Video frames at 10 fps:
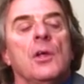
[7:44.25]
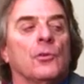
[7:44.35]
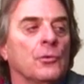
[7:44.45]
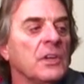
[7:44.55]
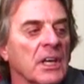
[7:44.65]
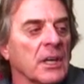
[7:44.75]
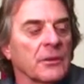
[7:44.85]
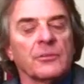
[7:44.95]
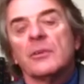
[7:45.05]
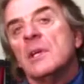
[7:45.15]
So
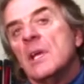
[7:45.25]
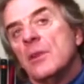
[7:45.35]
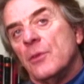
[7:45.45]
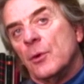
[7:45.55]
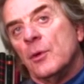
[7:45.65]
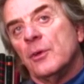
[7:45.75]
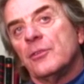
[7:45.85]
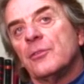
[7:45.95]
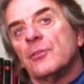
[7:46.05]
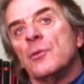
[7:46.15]
yes, there is
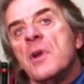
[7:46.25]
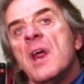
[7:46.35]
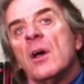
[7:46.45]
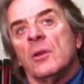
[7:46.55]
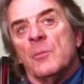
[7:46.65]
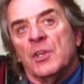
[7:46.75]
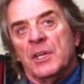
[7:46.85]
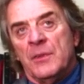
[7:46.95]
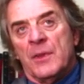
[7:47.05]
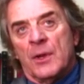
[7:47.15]
a certain element
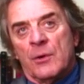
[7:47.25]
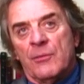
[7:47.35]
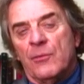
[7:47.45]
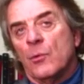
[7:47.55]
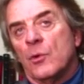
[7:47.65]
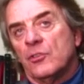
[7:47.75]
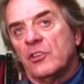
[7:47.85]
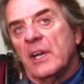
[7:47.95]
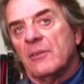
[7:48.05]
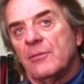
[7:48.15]
in there for
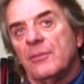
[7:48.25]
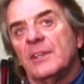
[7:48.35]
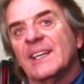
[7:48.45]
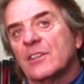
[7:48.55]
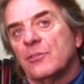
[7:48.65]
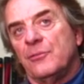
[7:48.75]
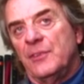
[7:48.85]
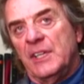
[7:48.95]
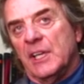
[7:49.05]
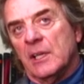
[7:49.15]
shaft flex
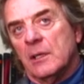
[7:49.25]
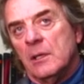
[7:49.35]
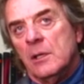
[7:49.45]
fitting